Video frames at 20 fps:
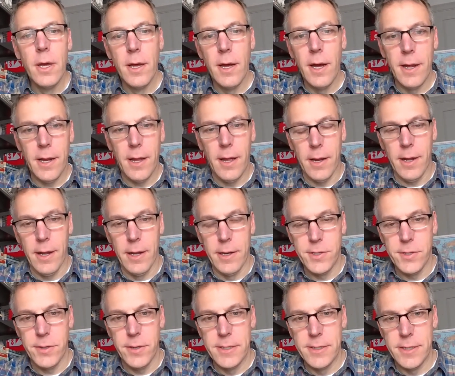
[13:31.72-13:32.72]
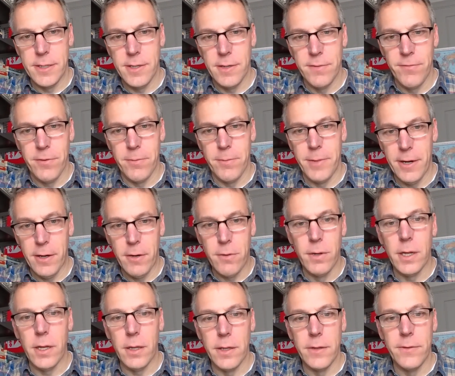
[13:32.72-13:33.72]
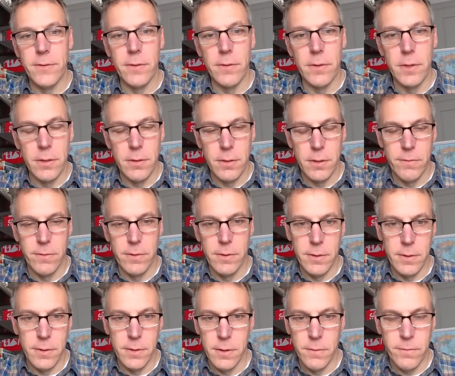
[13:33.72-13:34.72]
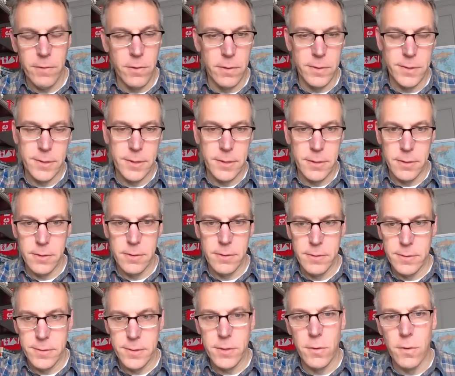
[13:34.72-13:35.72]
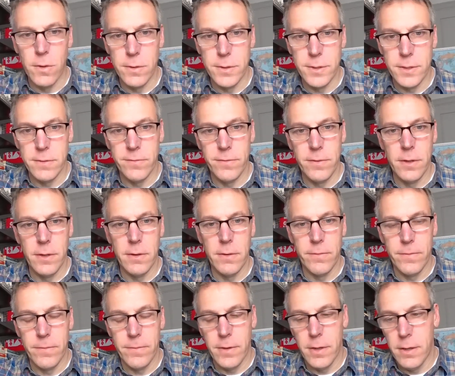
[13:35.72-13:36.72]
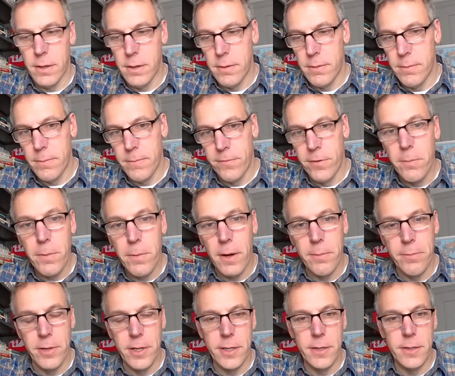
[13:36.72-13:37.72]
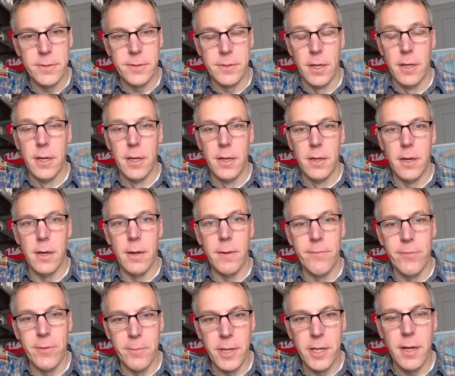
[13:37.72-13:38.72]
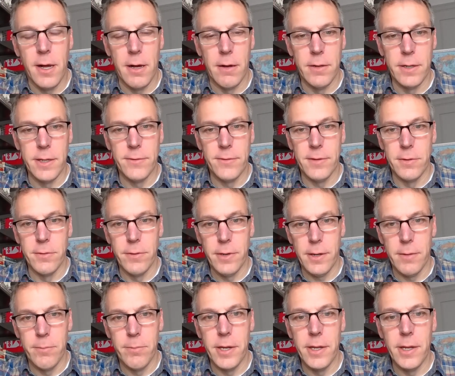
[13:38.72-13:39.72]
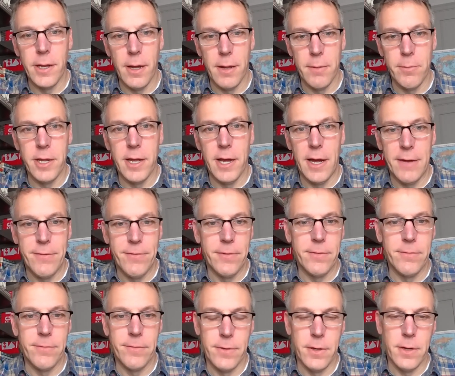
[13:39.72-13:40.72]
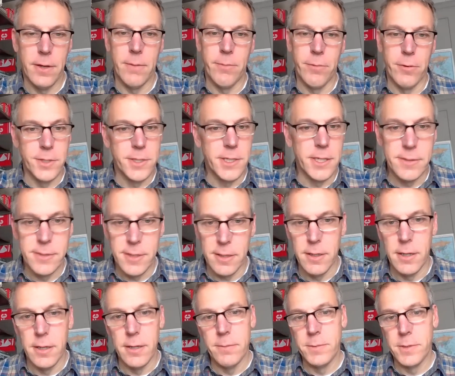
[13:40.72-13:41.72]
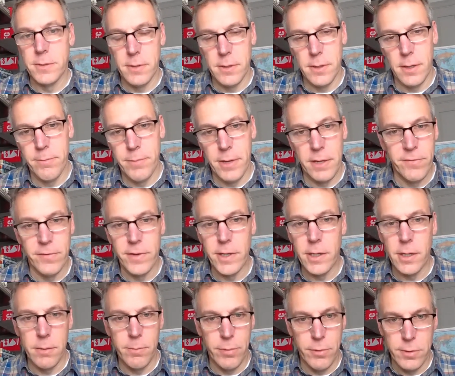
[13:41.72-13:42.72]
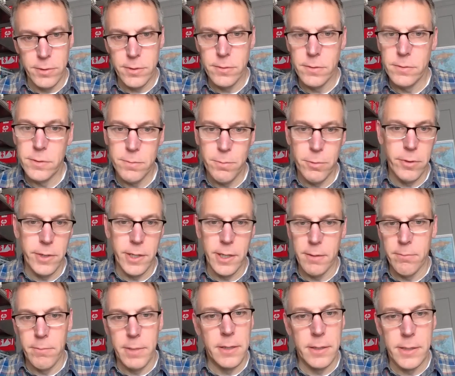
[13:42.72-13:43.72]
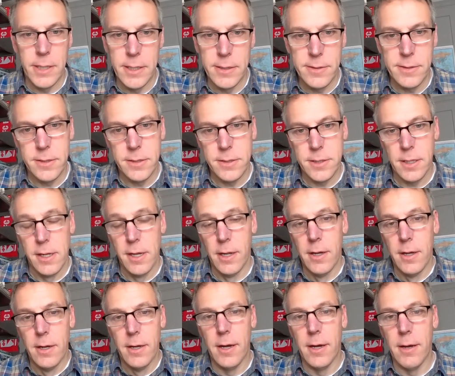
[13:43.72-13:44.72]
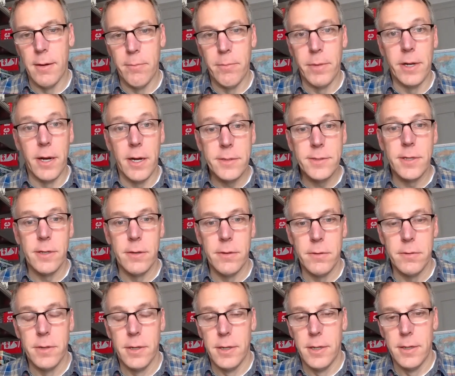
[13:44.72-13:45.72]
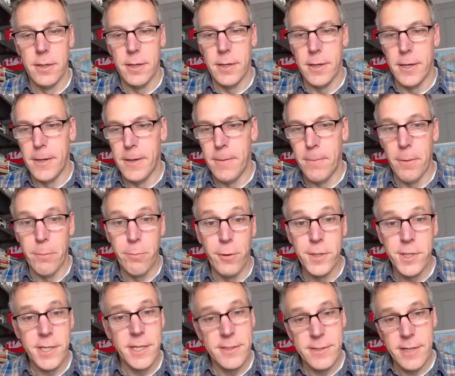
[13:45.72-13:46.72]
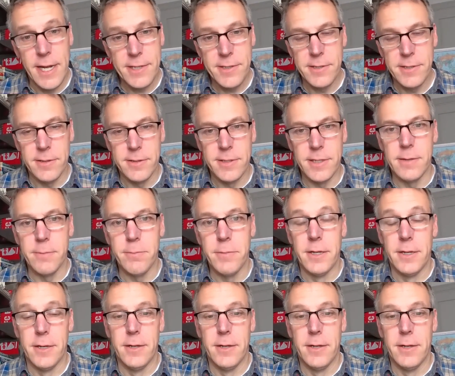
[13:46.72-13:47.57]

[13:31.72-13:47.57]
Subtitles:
I kind of transitioned from there quickly to of course, the scores of football players from the colonies who were competing on behalf of Portuguese clubs, Benfica, Porto, Sporting, Belenenses, but also the Portuguese national team